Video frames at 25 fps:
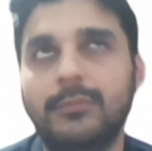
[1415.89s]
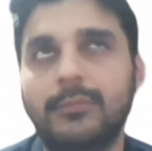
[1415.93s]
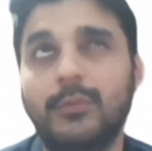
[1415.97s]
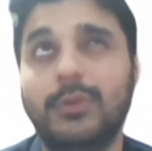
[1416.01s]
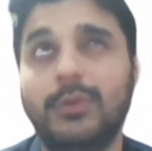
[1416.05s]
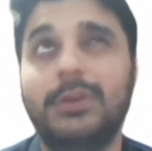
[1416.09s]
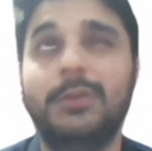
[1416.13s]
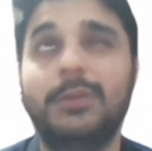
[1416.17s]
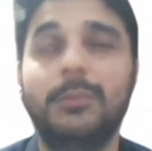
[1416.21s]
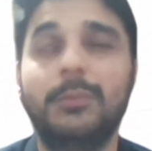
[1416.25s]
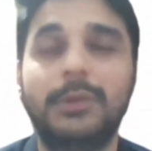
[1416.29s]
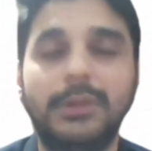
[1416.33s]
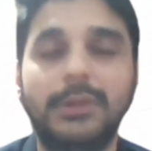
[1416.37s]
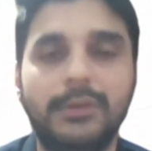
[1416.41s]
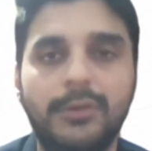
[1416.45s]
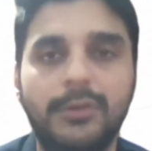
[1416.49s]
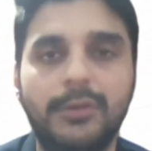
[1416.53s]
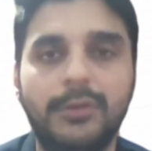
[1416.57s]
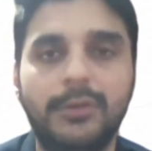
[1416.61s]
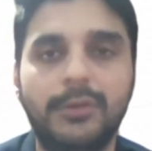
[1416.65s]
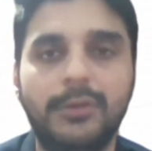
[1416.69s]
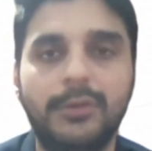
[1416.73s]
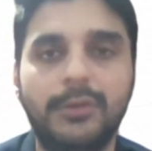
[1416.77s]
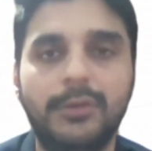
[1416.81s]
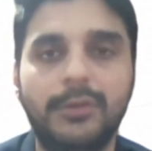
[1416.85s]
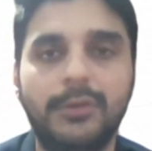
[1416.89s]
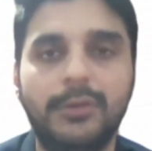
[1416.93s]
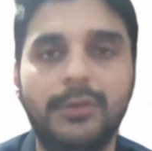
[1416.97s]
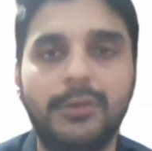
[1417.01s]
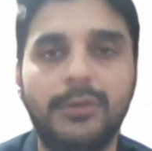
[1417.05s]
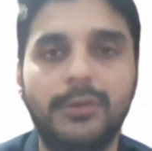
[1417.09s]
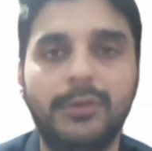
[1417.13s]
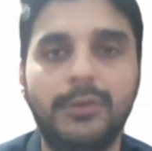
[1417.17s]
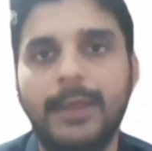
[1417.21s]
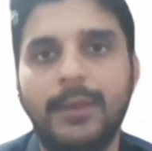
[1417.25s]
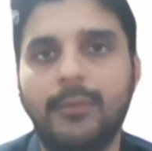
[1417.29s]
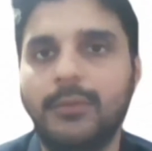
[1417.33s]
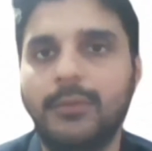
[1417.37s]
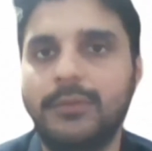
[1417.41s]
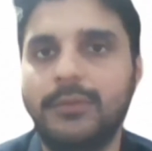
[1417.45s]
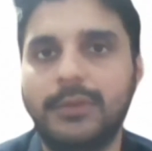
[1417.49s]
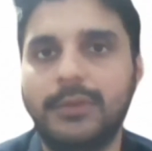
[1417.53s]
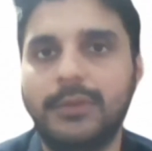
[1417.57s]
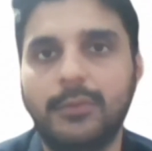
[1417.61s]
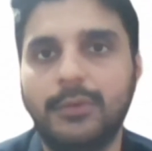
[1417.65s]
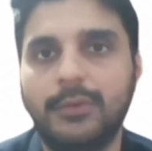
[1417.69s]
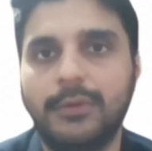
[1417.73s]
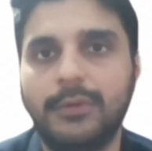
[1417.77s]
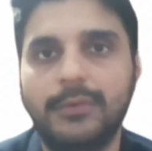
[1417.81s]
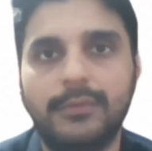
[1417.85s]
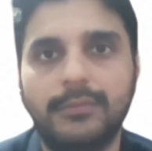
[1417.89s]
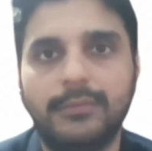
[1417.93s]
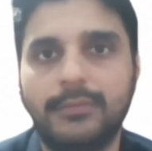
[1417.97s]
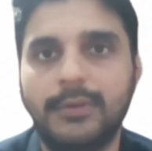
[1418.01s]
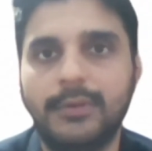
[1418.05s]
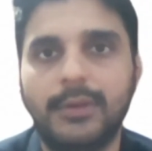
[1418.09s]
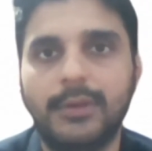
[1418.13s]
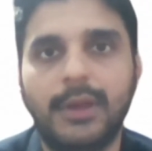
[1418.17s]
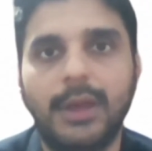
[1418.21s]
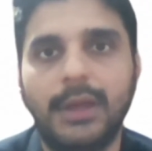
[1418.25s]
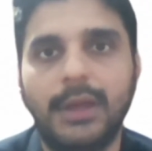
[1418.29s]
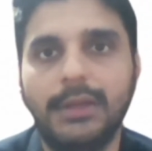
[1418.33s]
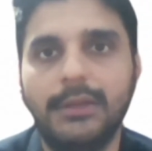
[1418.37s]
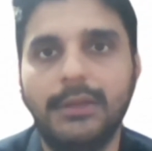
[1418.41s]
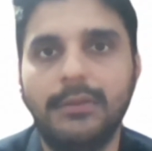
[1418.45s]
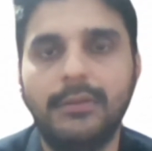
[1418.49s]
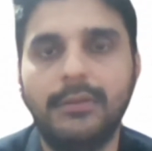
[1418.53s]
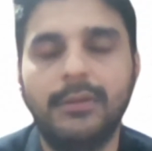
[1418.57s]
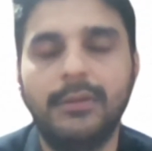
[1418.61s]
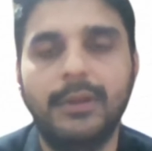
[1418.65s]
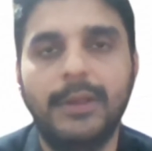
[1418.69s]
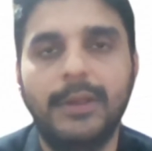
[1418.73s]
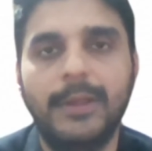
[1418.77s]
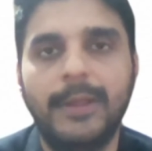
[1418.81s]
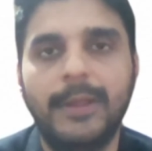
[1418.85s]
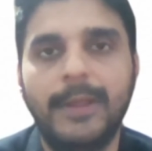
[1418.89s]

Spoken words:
$20 million, whichever is higher.